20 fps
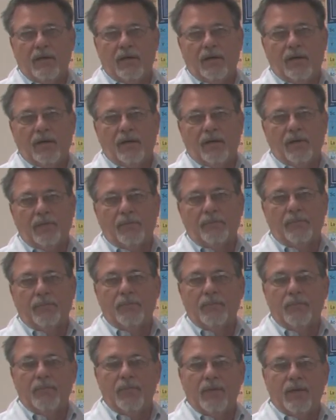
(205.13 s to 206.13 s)

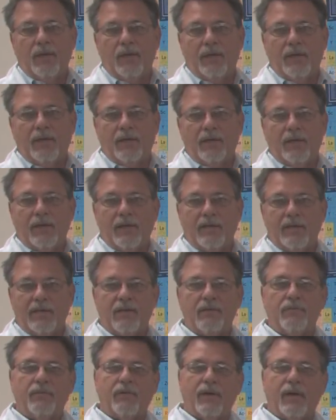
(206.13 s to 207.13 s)
and
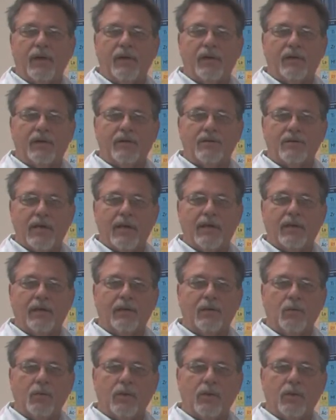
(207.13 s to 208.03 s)
identify exactly